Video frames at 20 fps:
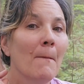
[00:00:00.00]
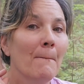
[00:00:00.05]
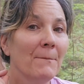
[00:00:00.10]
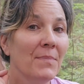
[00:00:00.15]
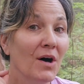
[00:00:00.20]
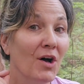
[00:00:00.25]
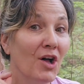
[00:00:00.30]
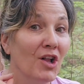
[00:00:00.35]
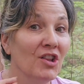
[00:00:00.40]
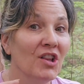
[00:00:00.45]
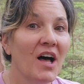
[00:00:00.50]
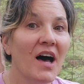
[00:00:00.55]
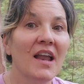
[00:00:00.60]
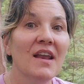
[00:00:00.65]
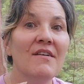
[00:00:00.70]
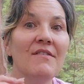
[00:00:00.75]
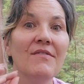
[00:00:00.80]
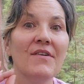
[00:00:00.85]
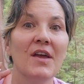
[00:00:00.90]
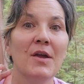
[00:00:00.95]
but a lot
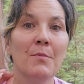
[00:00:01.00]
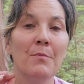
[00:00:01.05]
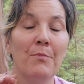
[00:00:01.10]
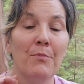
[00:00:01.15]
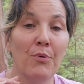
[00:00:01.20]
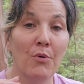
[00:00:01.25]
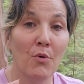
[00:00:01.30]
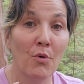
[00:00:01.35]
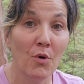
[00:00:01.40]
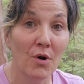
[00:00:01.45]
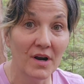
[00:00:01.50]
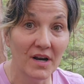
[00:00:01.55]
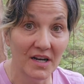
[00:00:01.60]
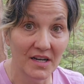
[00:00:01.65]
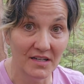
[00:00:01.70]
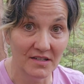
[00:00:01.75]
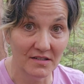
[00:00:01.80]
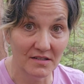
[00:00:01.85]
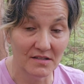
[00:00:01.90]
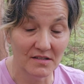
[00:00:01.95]
of
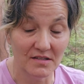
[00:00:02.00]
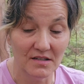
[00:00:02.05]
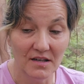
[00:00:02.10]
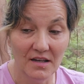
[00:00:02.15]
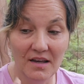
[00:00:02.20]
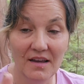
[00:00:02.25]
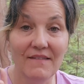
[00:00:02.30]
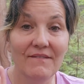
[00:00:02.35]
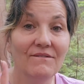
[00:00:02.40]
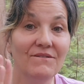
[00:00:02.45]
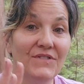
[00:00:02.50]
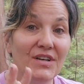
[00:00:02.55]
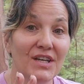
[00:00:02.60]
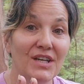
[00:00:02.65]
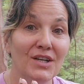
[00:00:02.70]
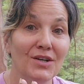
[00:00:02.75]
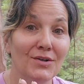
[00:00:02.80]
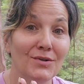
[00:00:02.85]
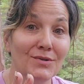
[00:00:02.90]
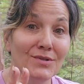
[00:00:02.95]
important
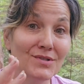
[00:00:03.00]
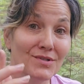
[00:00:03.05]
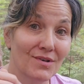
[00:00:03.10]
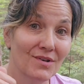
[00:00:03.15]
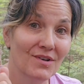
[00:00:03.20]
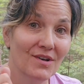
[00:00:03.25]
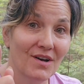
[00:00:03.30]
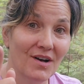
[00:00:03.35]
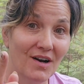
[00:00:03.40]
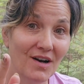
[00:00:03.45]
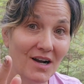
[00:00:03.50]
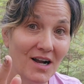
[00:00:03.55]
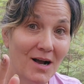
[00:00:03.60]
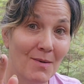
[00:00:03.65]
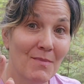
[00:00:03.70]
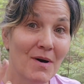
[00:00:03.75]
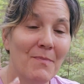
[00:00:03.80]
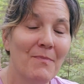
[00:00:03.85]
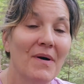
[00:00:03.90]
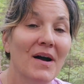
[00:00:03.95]
videos
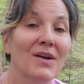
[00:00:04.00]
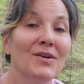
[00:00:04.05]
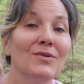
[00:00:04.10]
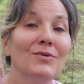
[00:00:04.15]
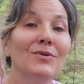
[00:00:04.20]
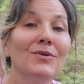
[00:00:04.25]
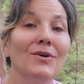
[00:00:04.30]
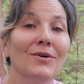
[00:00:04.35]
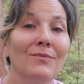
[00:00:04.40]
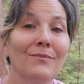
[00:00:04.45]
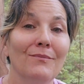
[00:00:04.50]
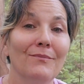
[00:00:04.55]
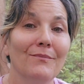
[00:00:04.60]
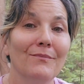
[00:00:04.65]
come up on Google.